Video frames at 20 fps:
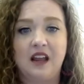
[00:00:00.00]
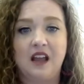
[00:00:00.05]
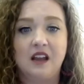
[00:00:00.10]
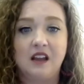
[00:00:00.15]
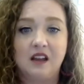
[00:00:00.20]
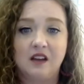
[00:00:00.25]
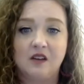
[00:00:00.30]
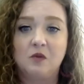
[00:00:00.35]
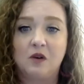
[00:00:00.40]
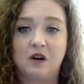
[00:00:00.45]
a
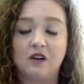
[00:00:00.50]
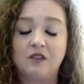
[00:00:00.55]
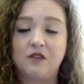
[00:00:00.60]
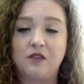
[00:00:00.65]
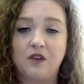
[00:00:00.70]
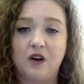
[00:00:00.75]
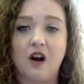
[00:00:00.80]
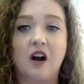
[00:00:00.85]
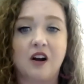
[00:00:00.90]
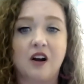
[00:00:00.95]
good work
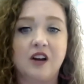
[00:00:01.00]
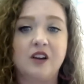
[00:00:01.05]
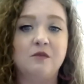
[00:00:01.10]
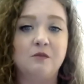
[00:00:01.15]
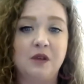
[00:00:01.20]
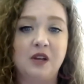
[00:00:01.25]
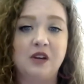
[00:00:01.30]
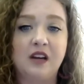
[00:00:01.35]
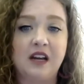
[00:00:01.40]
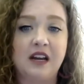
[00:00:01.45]
for our
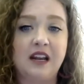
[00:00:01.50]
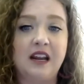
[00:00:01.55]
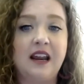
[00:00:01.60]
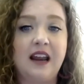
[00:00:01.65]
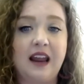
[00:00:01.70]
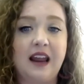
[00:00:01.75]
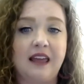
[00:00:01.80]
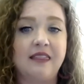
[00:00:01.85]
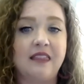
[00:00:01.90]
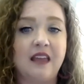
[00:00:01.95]

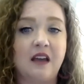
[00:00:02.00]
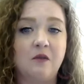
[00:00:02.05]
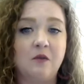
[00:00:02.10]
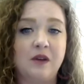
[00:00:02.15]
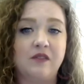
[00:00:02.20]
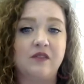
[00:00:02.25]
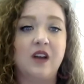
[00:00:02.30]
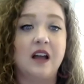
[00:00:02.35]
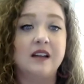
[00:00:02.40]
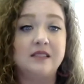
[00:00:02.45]
community and that
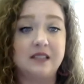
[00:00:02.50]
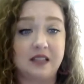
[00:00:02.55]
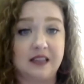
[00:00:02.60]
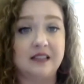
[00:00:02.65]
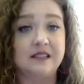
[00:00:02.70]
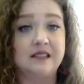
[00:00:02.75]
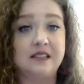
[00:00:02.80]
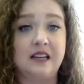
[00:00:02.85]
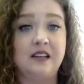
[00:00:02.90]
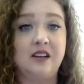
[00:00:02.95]
we've got to
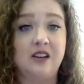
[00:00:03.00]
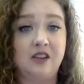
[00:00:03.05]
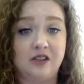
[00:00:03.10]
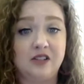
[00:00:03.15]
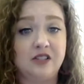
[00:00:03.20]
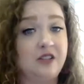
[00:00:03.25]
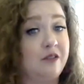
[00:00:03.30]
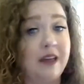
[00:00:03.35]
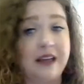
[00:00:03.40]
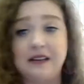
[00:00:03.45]
continue to
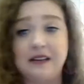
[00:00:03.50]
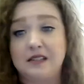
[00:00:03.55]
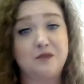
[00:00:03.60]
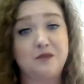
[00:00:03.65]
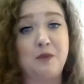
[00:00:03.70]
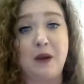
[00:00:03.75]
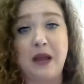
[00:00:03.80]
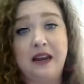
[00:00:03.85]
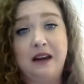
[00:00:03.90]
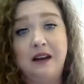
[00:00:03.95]
do that
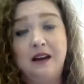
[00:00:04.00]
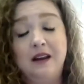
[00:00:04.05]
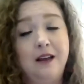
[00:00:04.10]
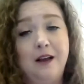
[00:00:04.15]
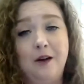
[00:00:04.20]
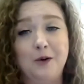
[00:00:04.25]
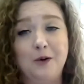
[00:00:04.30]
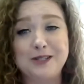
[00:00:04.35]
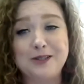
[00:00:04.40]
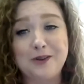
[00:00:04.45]
despite
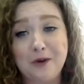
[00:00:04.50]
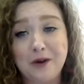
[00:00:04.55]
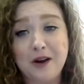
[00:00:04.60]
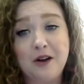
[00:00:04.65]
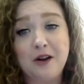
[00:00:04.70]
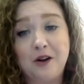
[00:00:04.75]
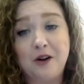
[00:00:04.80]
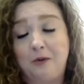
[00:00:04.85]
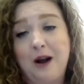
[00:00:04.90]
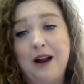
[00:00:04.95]
what's going
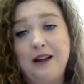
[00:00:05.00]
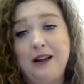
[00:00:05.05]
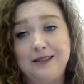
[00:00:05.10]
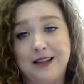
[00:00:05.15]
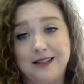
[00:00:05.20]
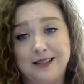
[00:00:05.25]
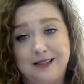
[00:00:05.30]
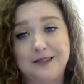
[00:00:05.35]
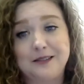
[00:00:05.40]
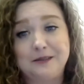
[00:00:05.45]
on around
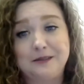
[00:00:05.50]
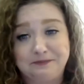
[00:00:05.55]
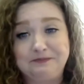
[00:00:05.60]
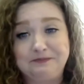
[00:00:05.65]
us.